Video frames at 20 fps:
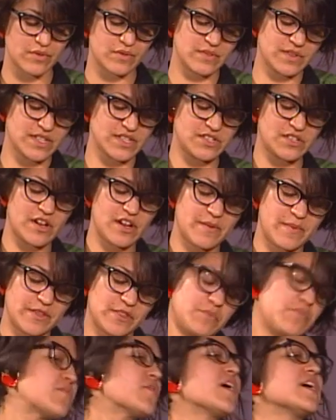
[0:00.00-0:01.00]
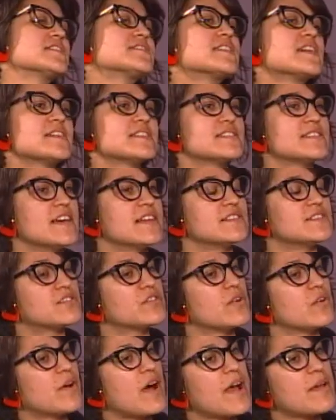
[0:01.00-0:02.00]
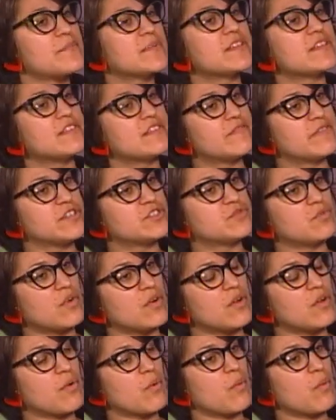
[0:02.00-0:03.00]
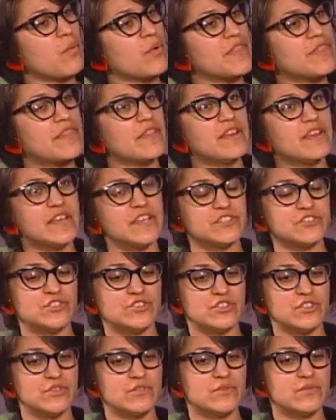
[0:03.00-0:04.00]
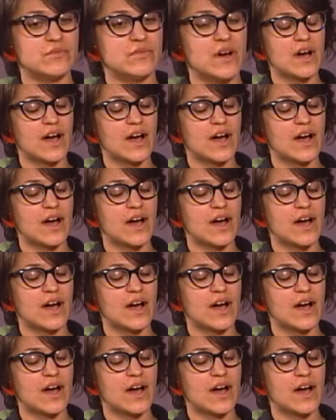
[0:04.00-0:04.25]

Let's talk about the process then. So I'm an okay. individual with an issue.